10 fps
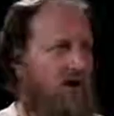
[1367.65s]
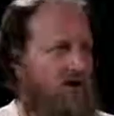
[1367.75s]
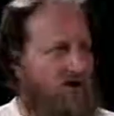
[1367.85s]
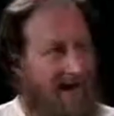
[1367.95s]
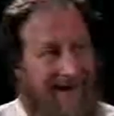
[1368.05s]

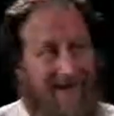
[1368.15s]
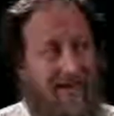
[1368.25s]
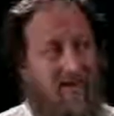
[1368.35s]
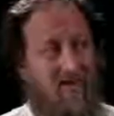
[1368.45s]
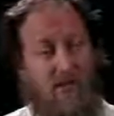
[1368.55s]
of
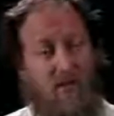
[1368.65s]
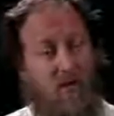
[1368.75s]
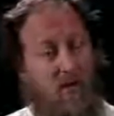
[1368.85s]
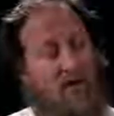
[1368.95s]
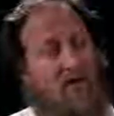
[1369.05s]
taking the
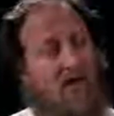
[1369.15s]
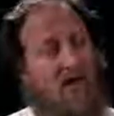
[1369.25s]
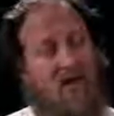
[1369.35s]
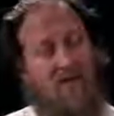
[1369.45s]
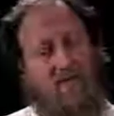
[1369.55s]
time when you
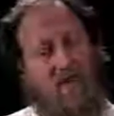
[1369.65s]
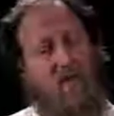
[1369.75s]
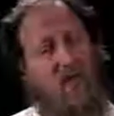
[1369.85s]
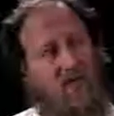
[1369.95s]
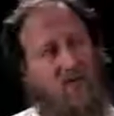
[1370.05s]
can, of
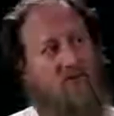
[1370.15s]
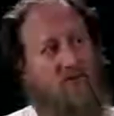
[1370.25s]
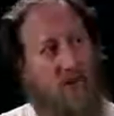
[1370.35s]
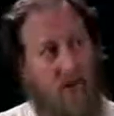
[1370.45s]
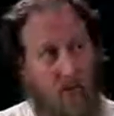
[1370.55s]
going
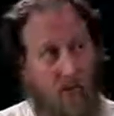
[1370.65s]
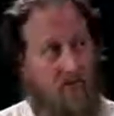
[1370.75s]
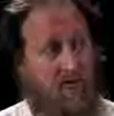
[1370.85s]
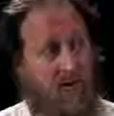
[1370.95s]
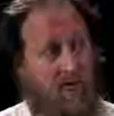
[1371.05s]
through the
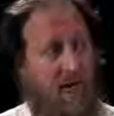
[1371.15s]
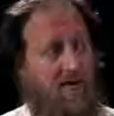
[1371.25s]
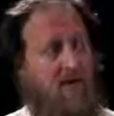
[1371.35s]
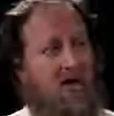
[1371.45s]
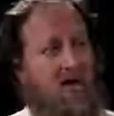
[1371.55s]
whole of GoRap,